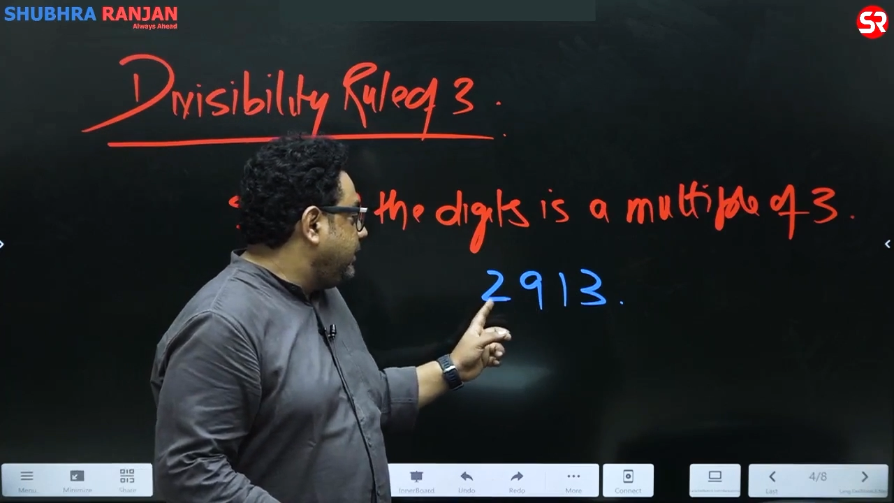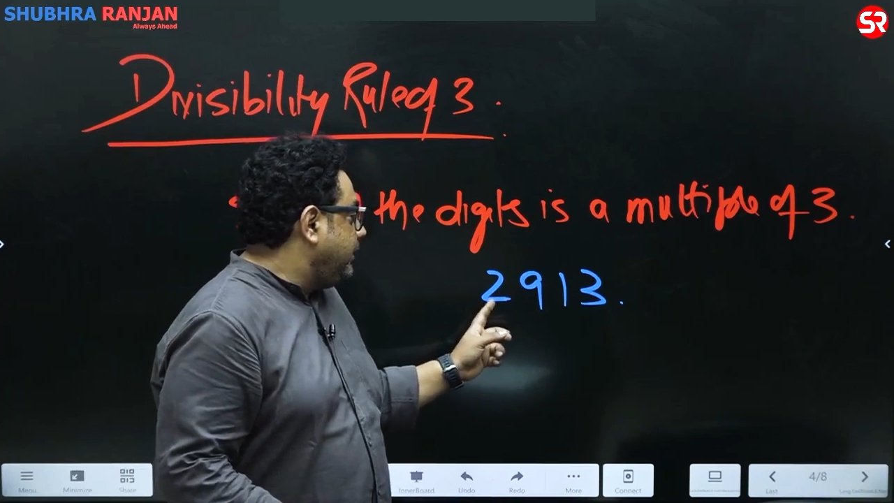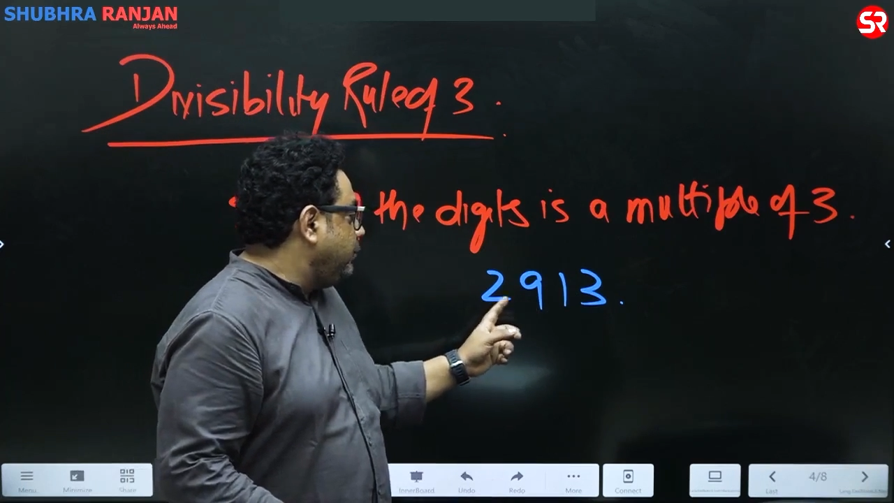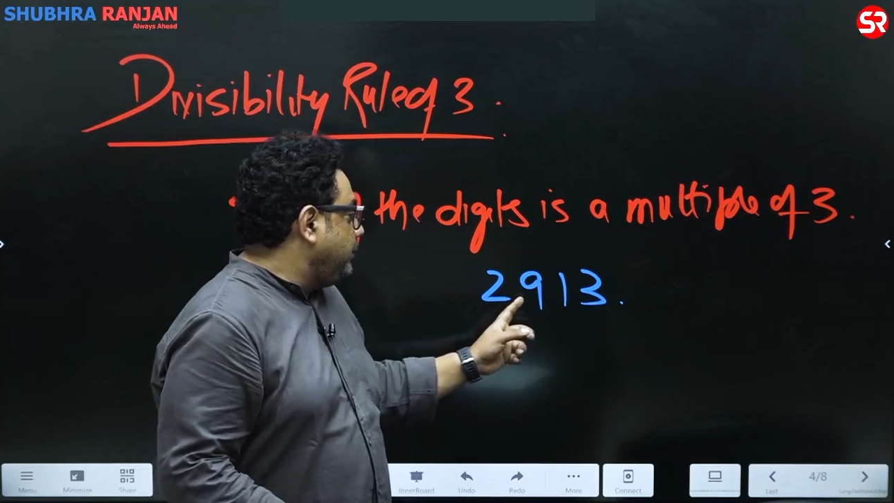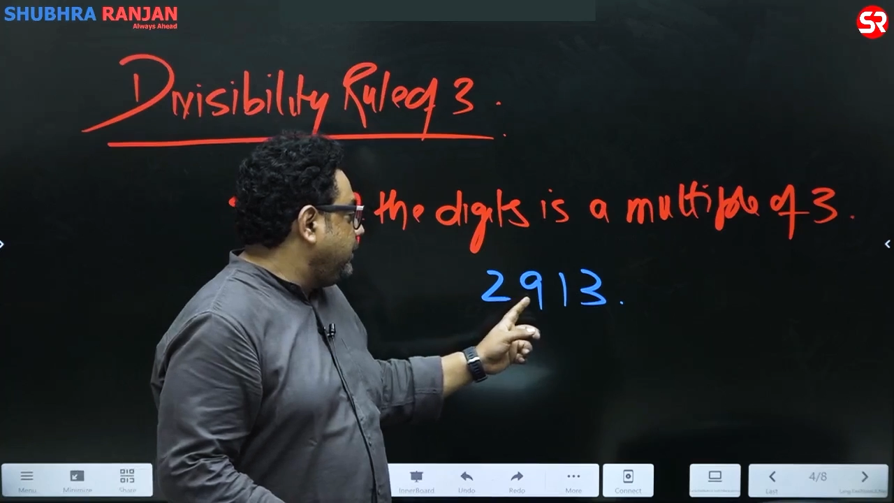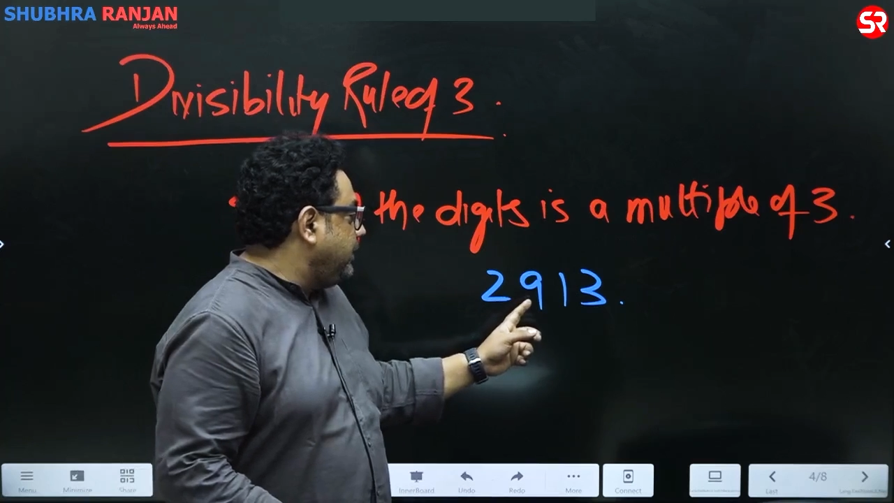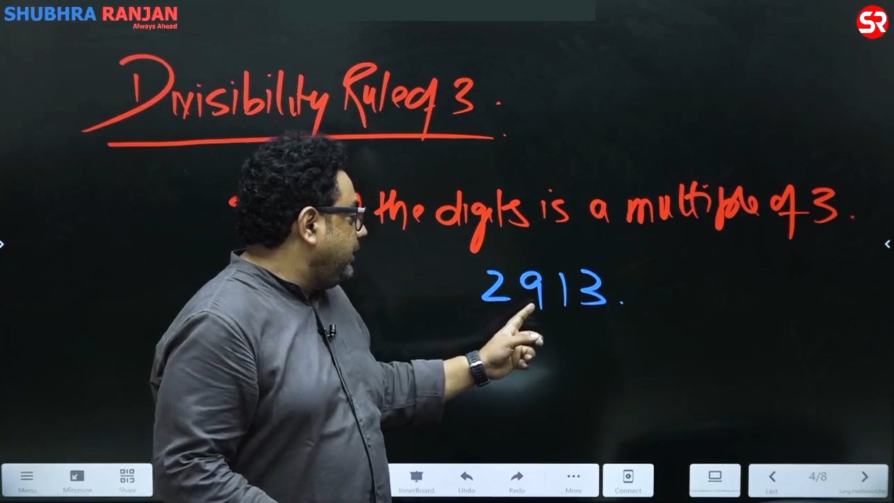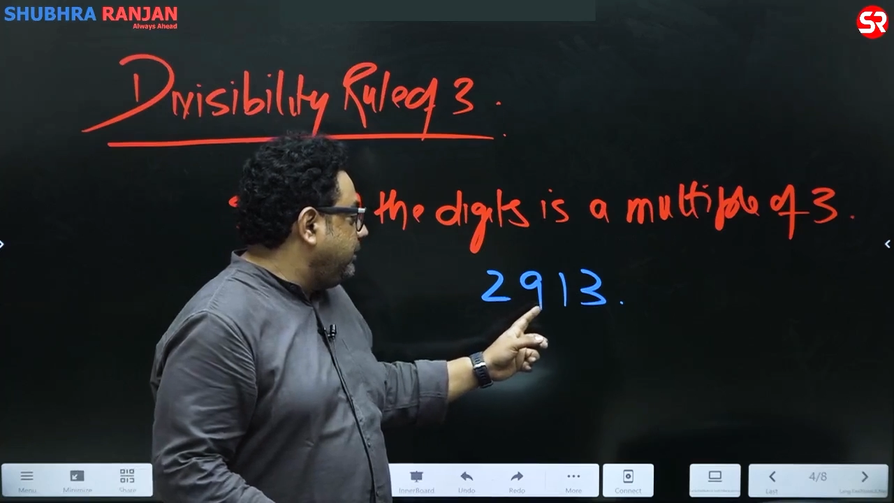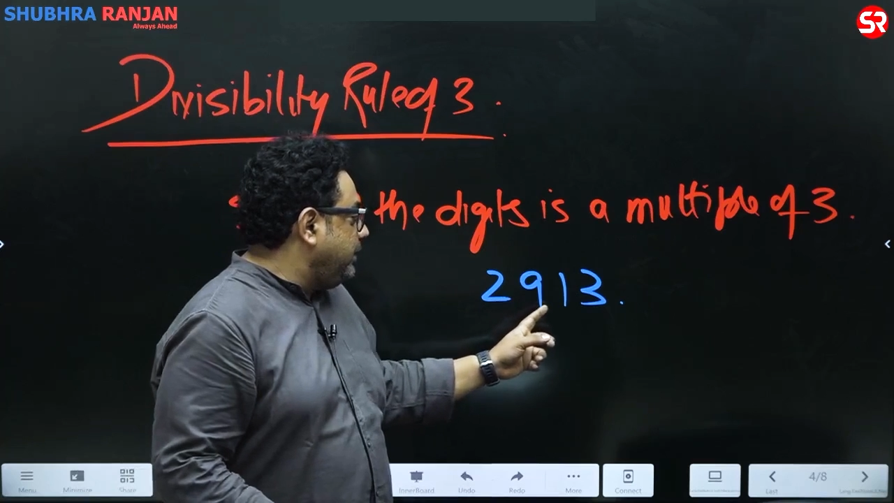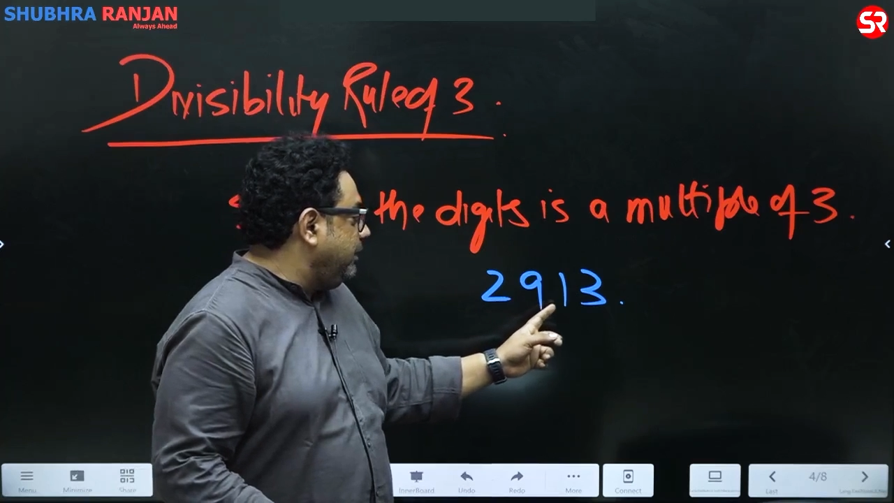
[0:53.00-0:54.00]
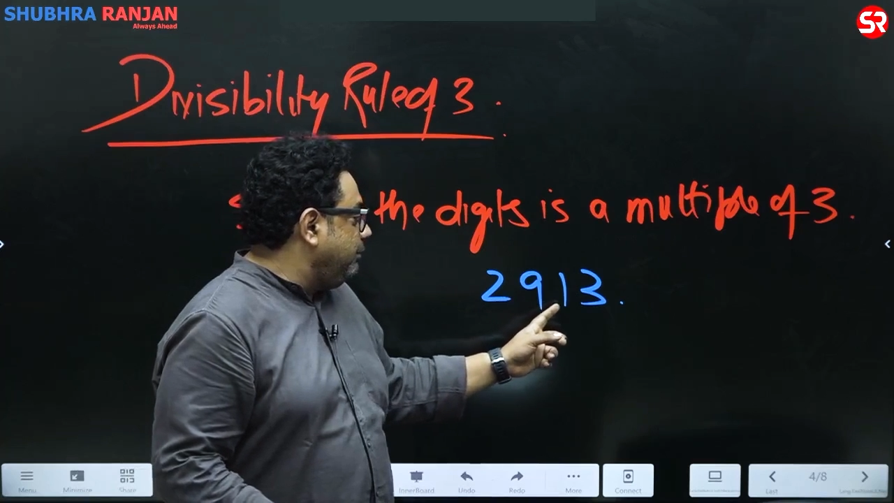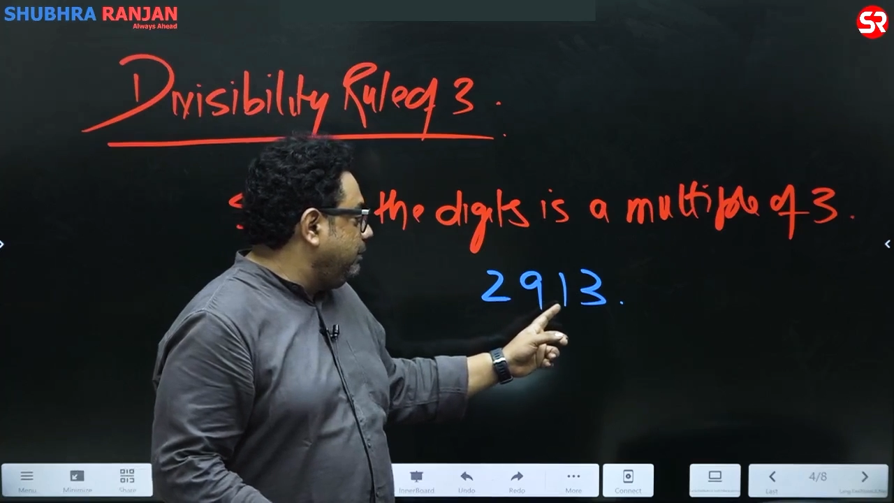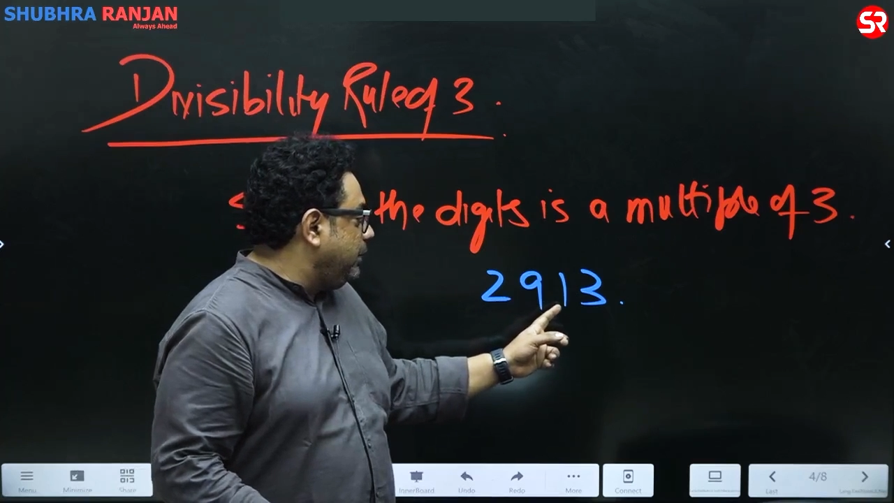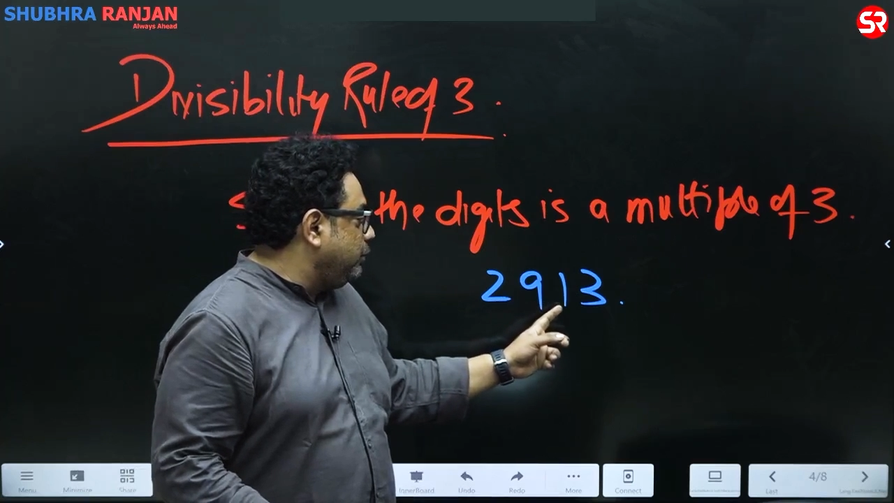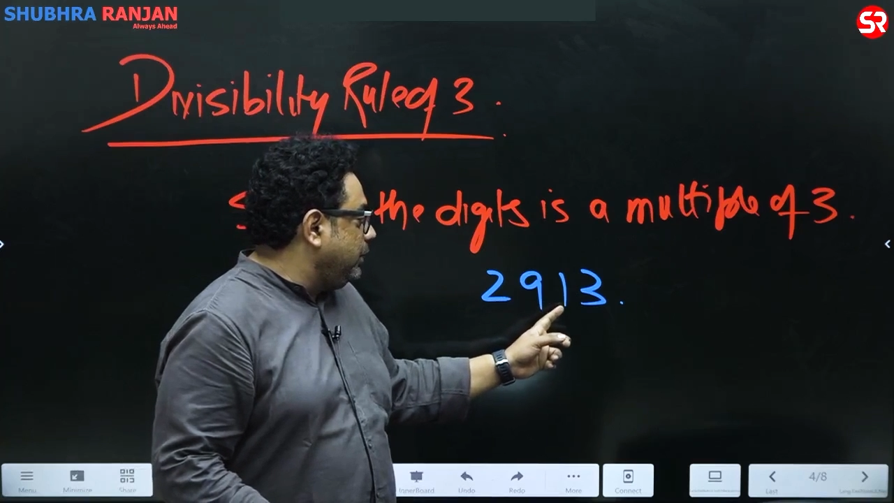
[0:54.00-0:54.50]
11
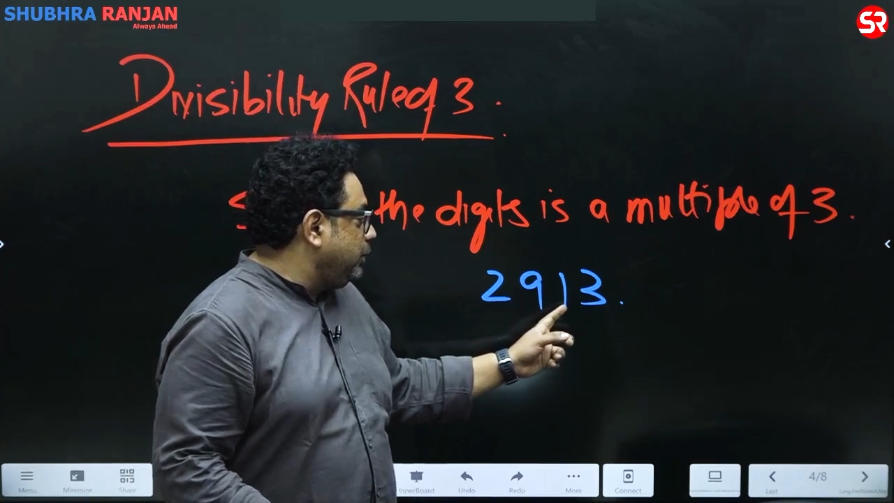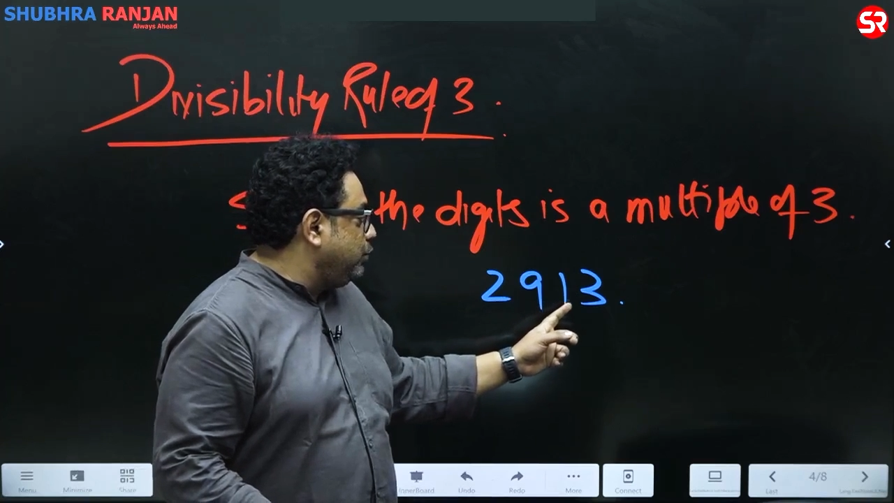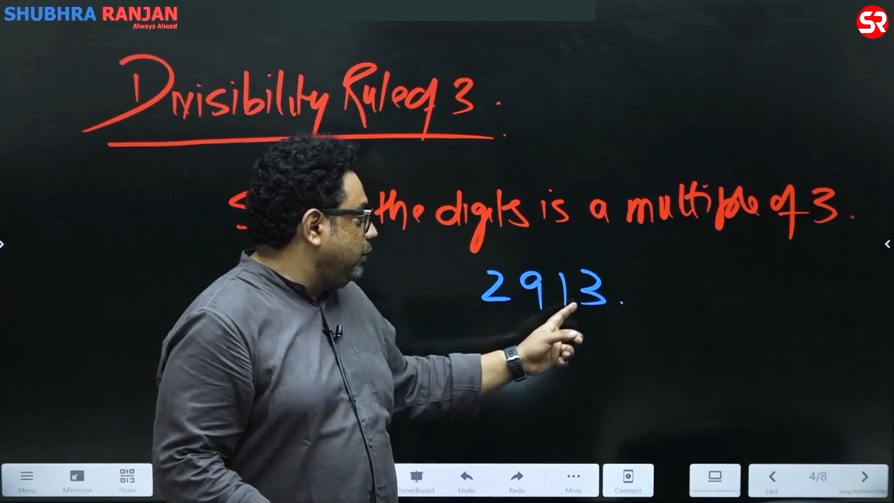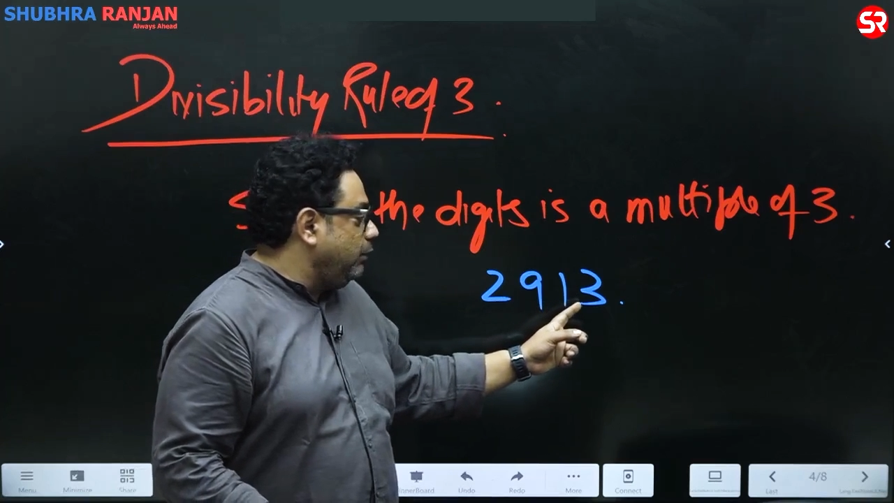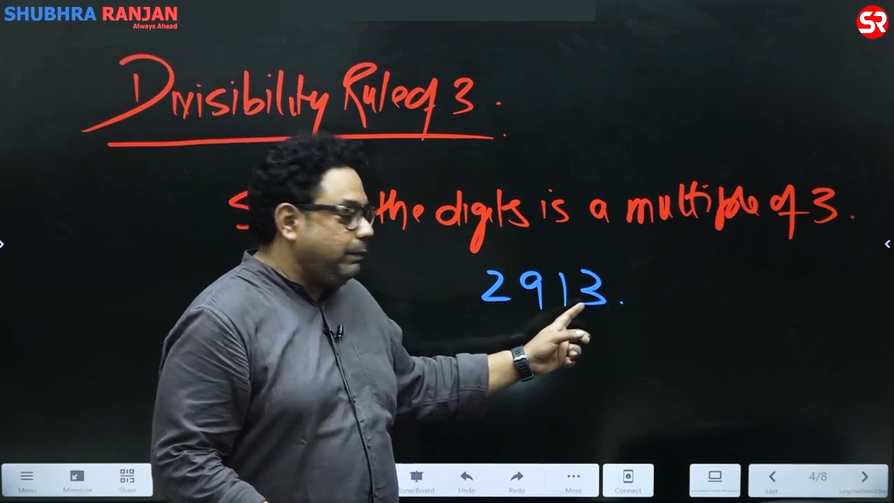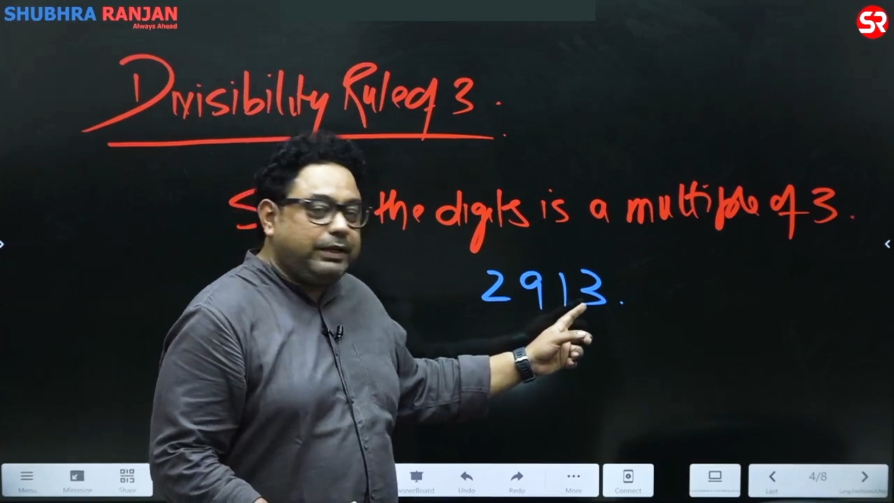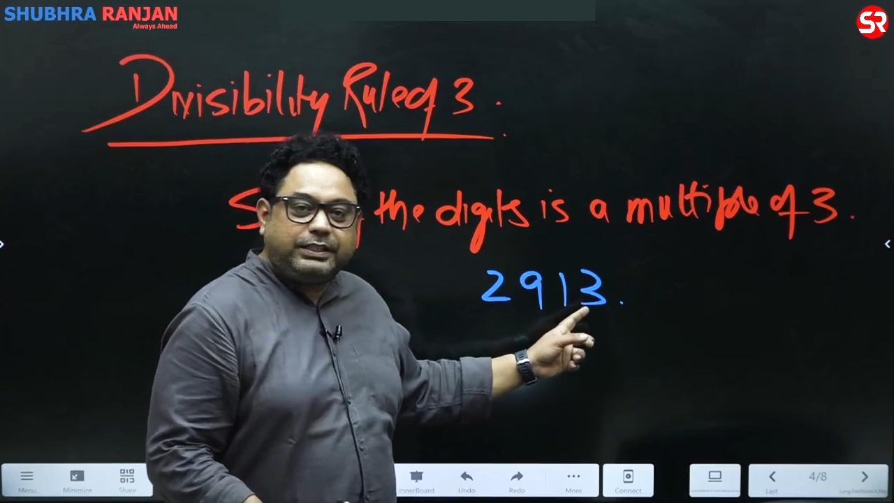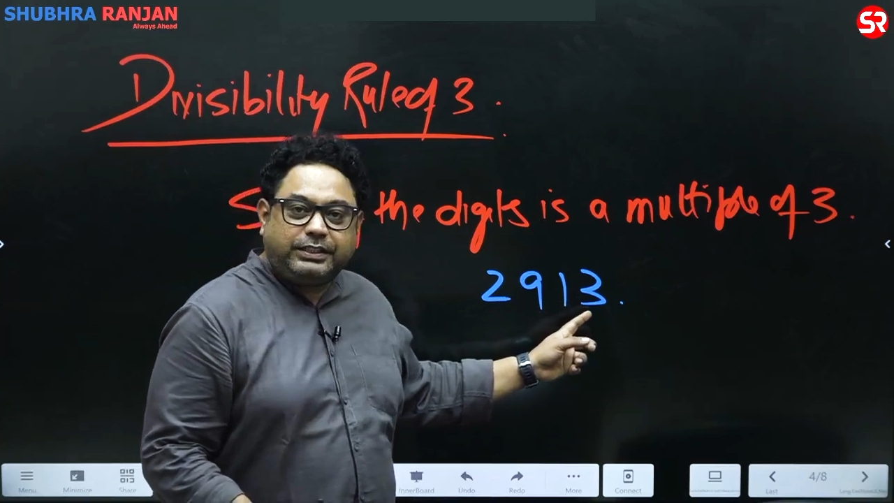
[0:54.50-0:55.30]
plus 1 is 12 plus